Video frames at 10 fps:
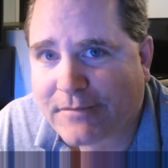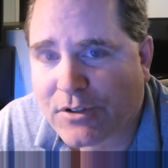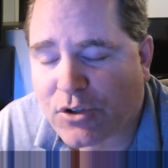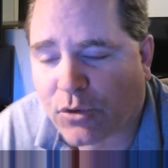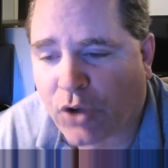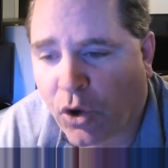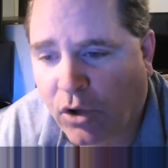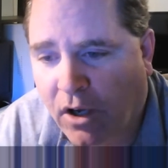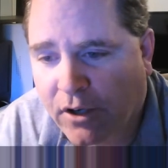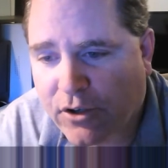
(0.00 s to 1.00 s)
So no
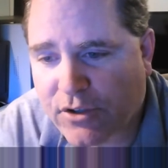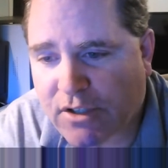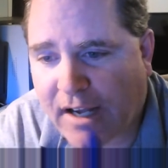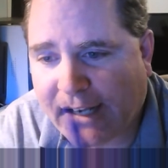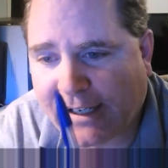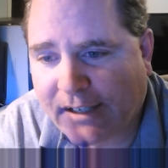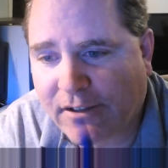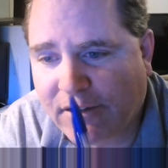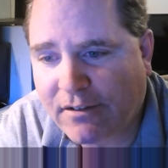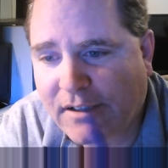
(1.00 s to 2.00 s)
longer
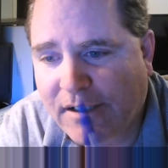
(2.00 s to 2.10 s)
siding